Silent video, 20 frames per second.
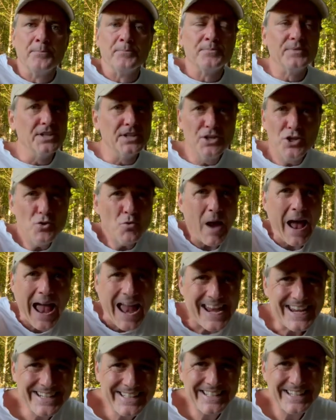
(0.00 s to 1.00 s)
Do you
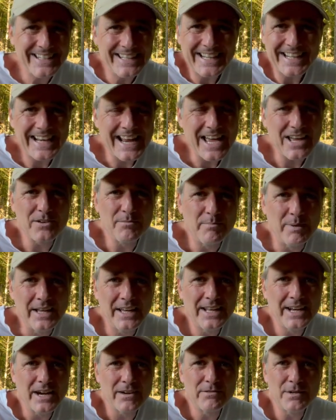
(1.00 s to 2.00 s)
hate getting out of
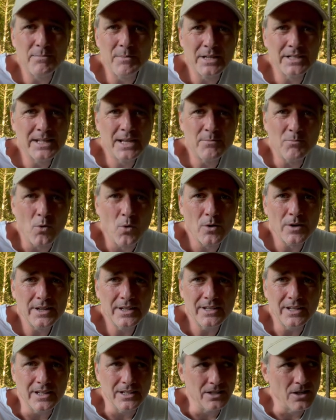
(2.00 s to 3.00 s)
bed every Monday
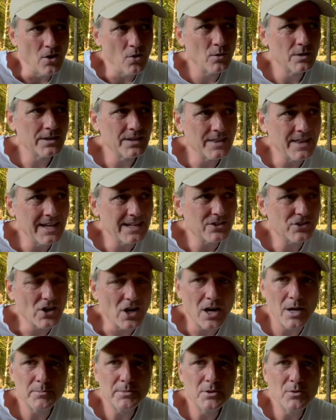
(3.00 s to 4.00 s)
morning and going to that
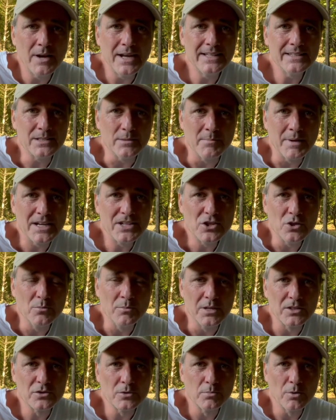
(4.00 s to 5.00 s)
job you hate that makes you
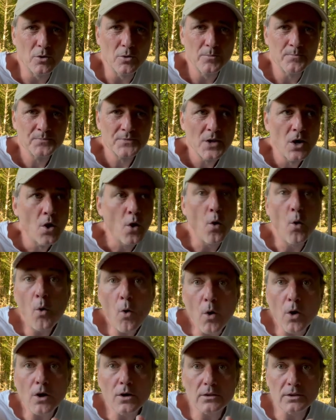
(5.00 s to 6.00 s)
miserable?
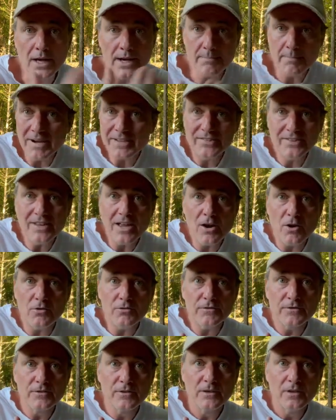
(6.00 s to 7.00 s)
Or, like
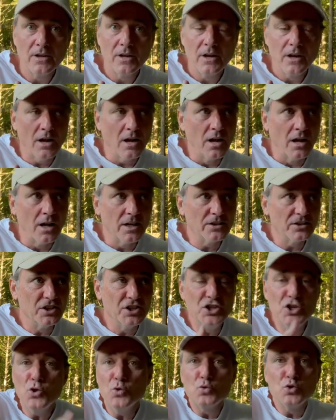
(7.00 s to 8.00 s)
myself, uh, do
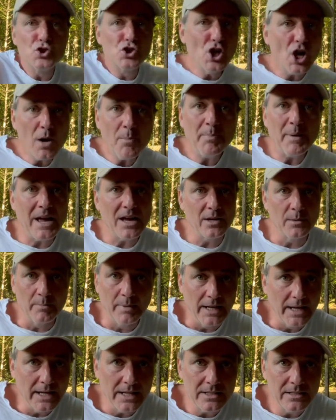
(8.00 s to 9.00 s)
you jump out of
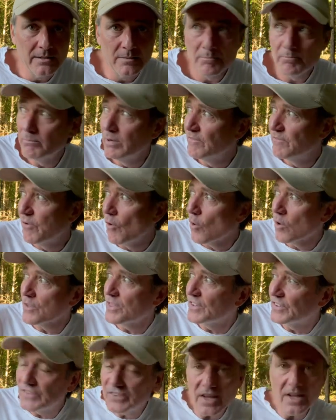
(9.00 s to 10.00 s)
bed before
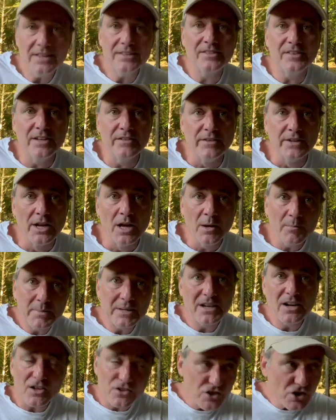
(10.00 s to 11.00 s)
the sun's even up
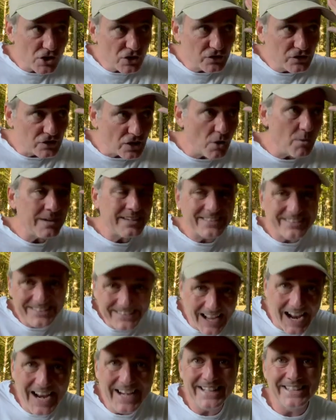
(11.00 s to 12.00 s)
because you're so
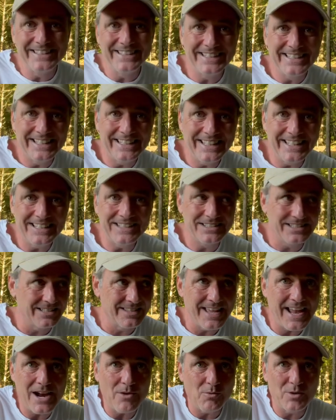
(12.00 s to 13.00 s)
excited to get into
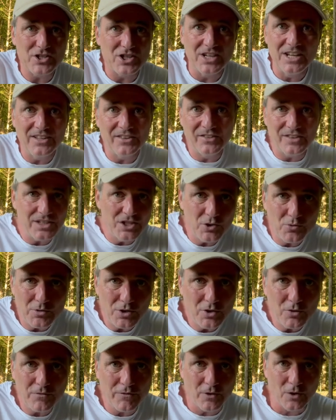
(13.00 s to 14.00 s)
that which it is that you
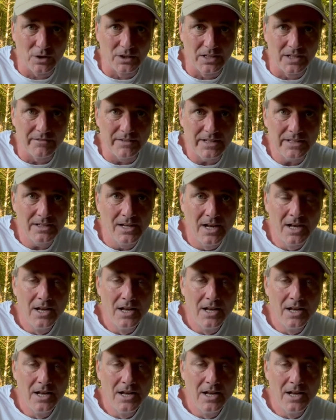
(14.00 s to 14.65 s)
do for a living